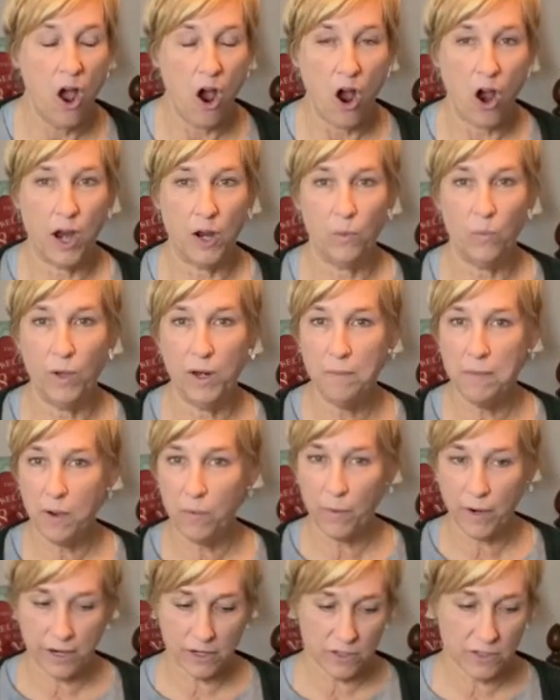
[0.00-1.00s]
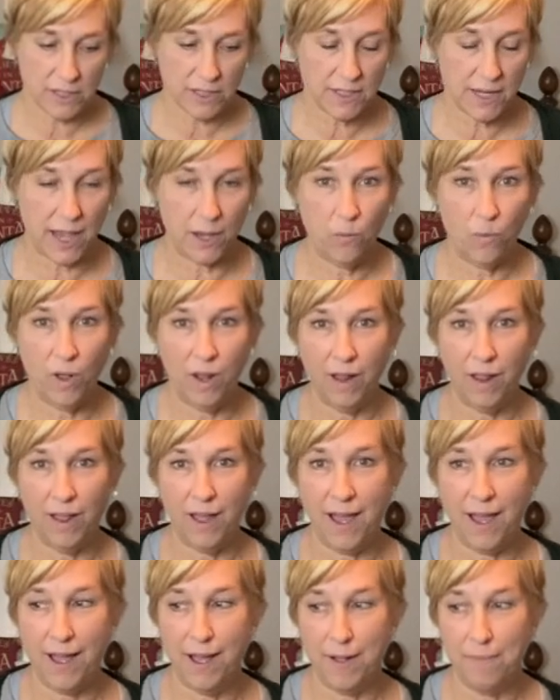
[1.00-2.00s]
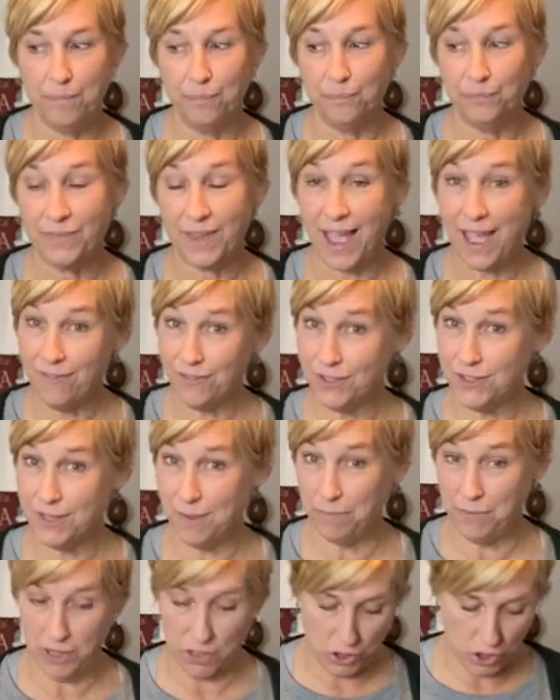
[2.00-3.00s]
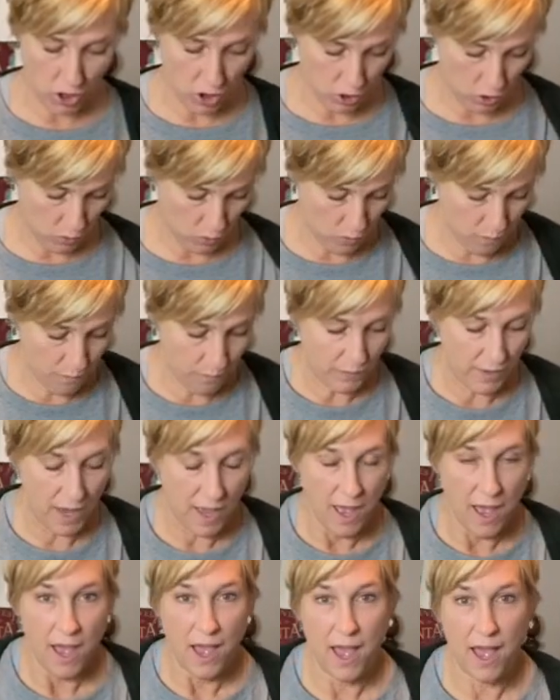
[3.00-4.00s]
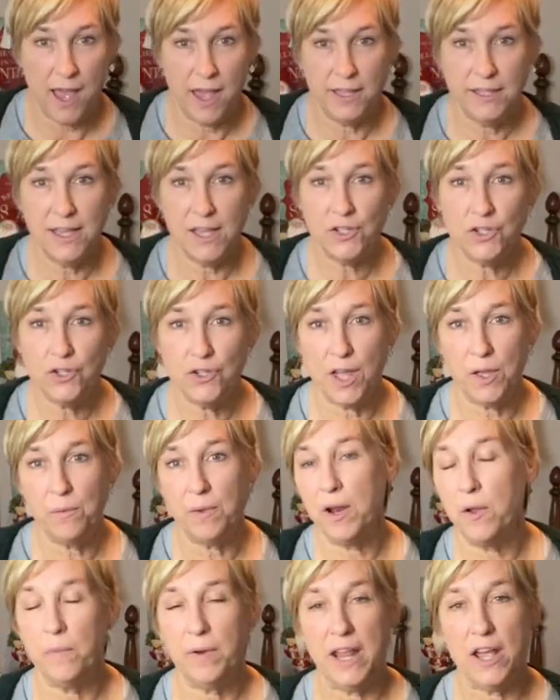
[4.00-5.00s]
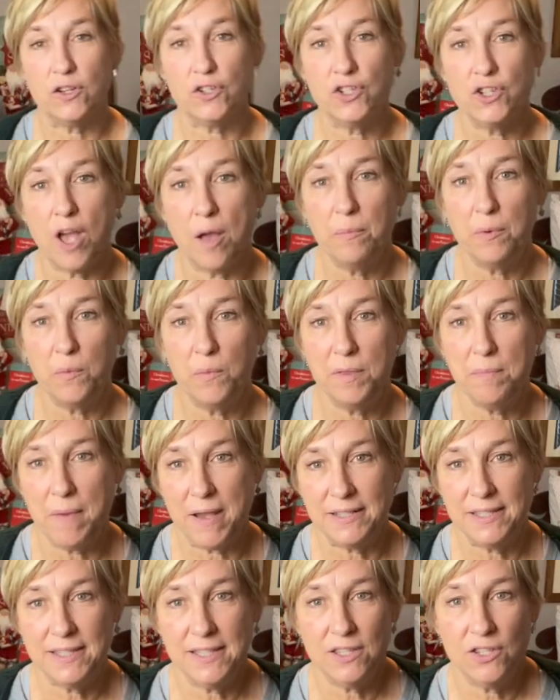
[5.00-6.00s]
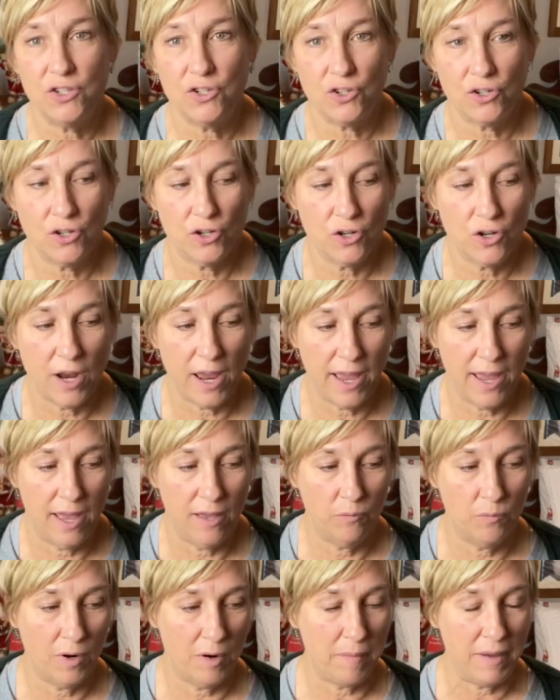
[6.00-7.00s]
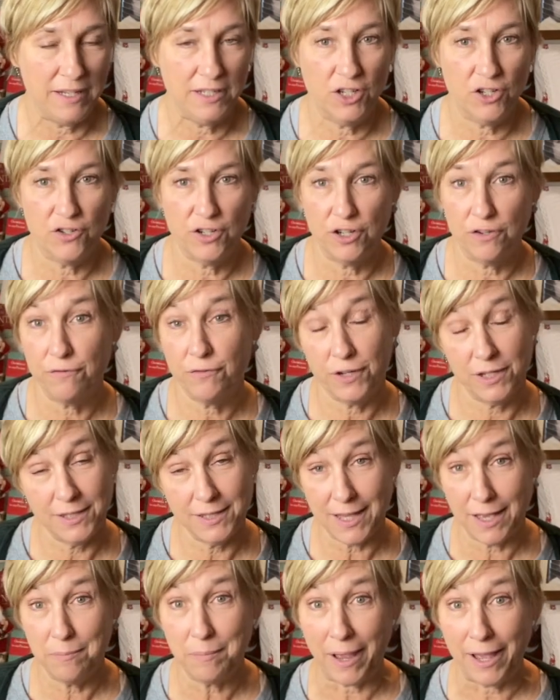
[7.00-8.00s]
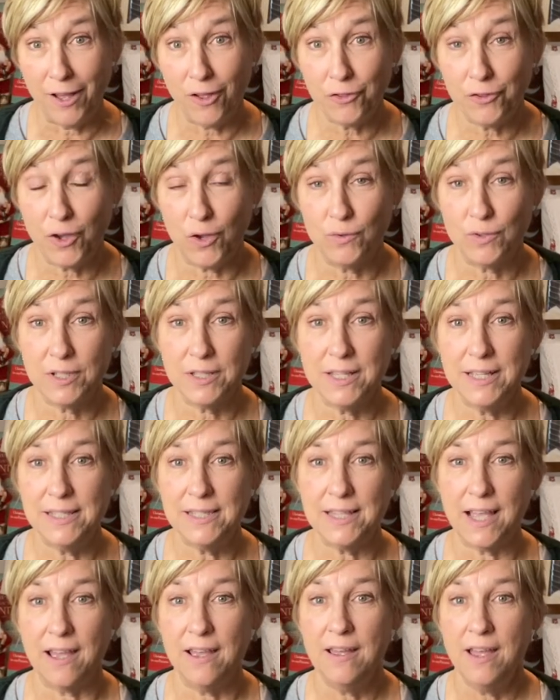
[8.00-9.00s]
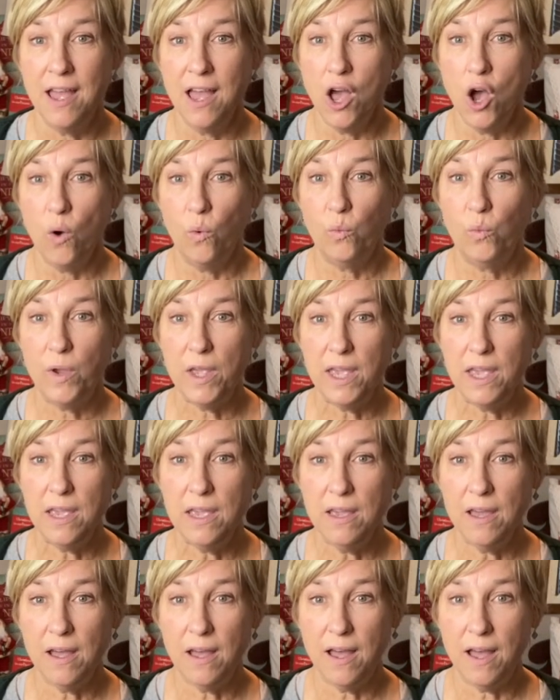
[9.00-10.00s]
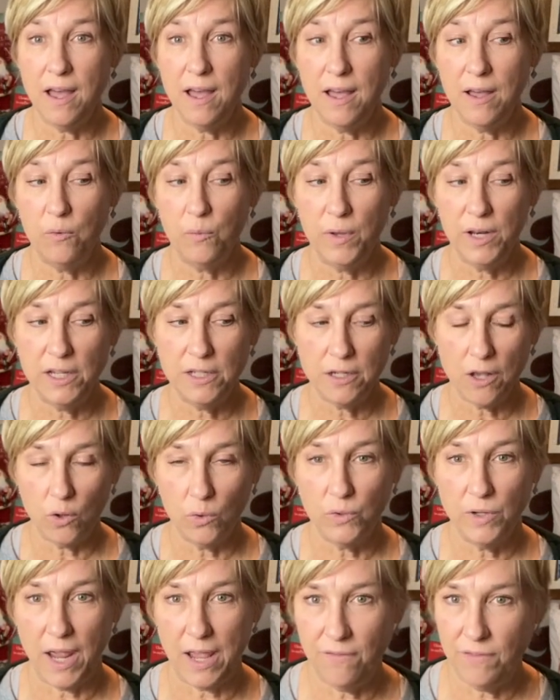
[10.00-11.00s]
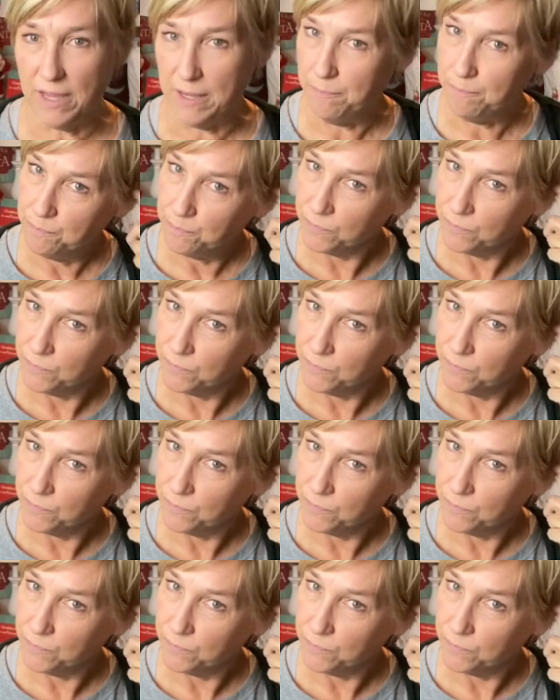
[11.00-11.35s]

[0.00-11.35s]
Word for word: All right, what am I wearing today? Well, um, I have on something new. Uh, yesterday, when I went out shopping with my sister and one of my dear, dear friends and my health coach, Lisa, we uh, went into Old Navy